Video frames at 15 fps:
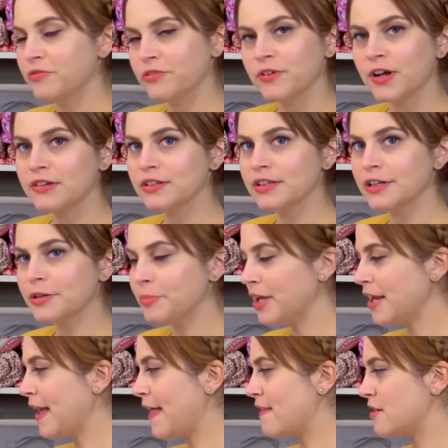to move around a little
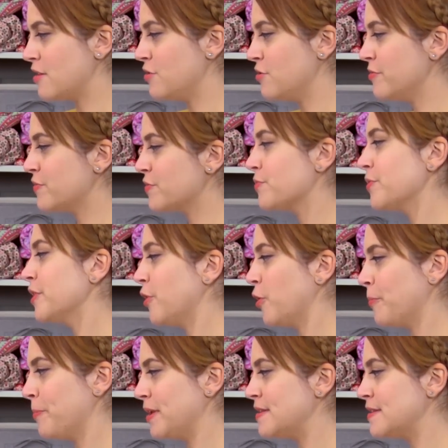bit and then a new screen
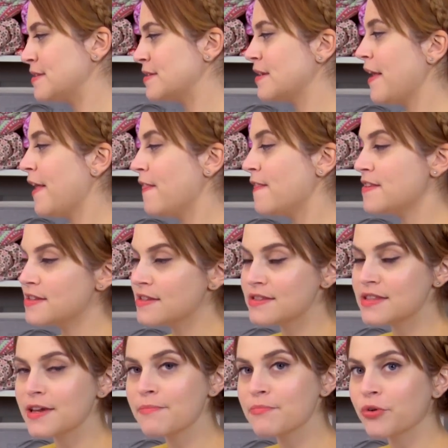opens. This
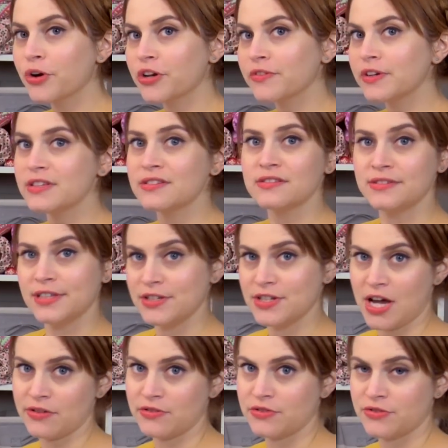is the embroidery stitch
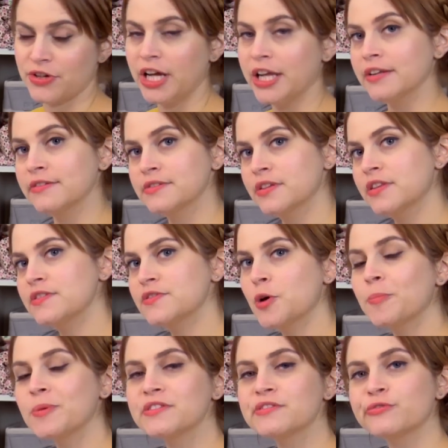out screen. So this
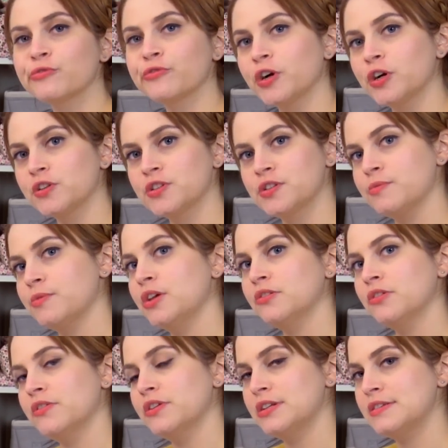opens first when
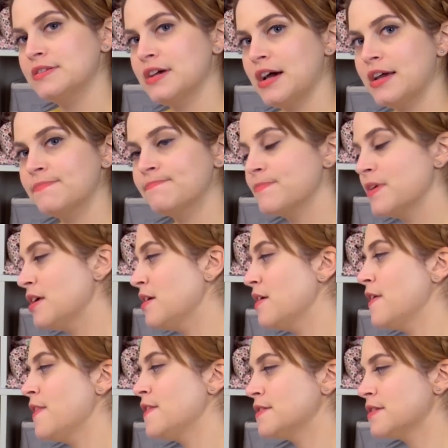you load a design.
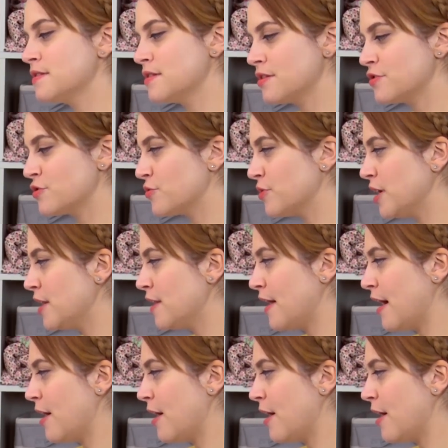This is the screen